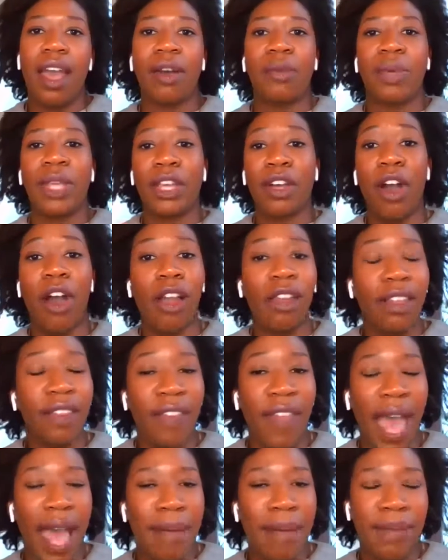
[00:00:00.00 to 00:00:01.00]
Uh, we call
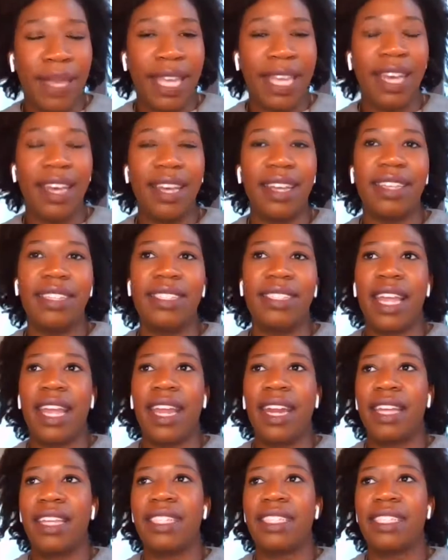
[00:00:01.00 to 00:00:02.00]
it that because
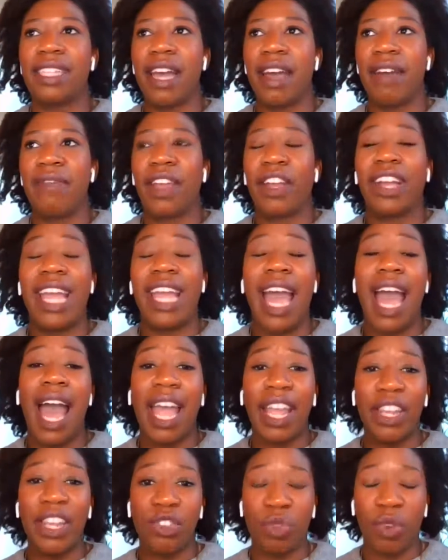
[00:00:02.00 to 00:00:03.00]
it is a very
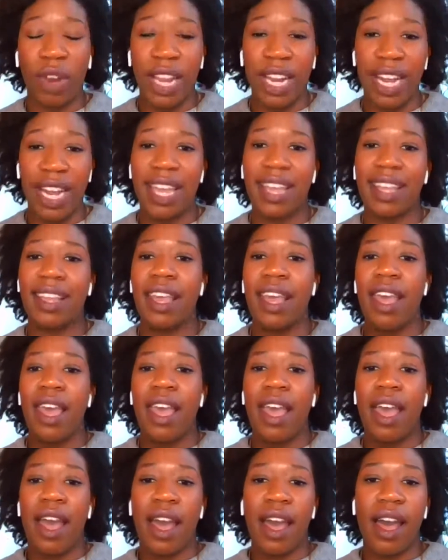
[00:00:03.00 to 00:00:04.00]
hydrating
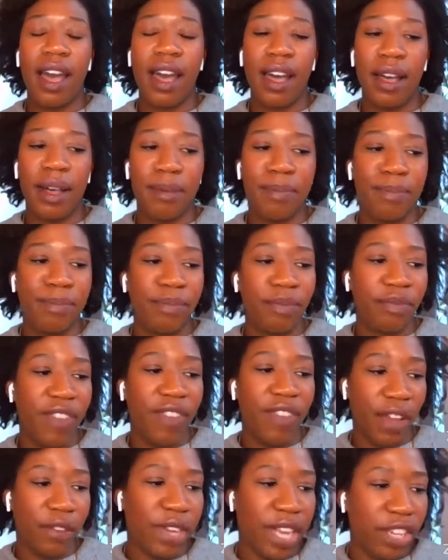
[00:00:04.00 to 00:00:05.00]
um,
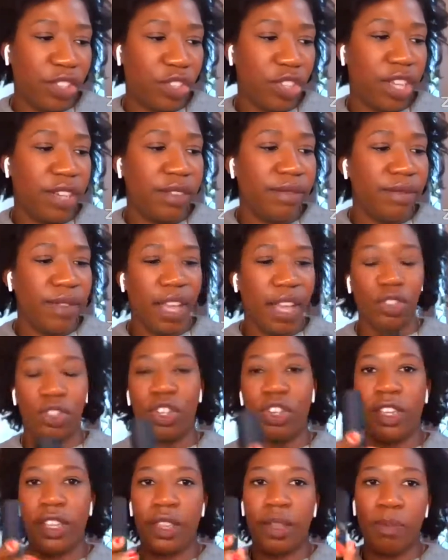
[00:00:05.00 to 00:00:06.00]
foundation. I'll
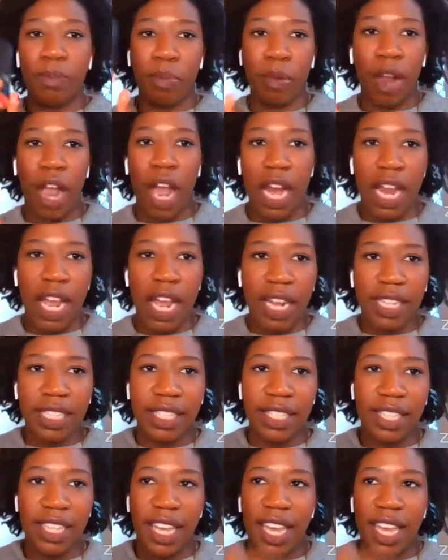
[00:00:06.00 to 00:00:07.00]
show you the
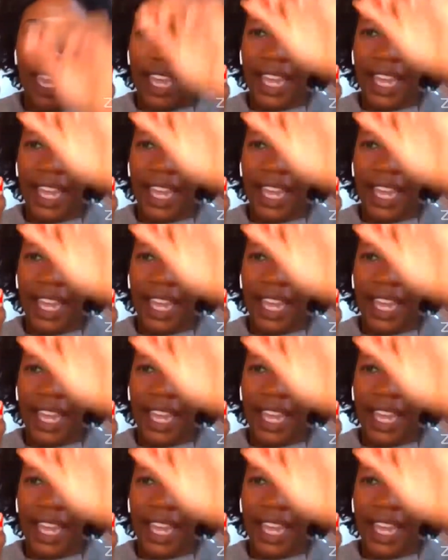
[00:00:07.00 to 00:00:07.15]
product.